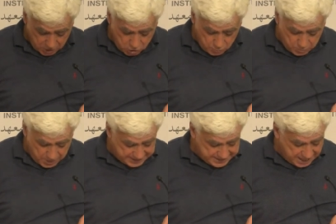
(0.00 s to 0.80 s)
whom we
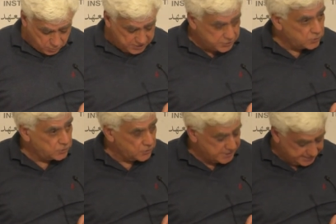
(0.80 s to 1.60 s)
might now wish to,
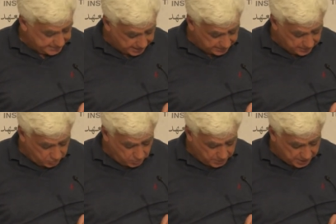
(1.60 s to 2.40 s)
to dissect
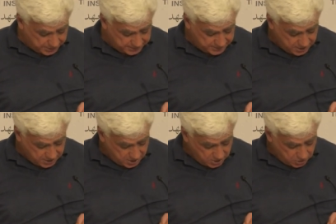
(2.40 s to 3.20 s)
into parts,
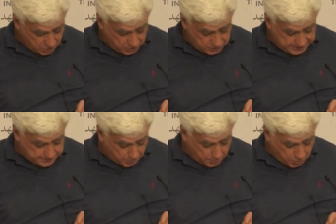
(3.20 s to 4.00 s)
or whose
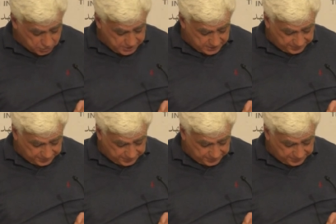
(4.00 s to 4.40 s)
disproportionate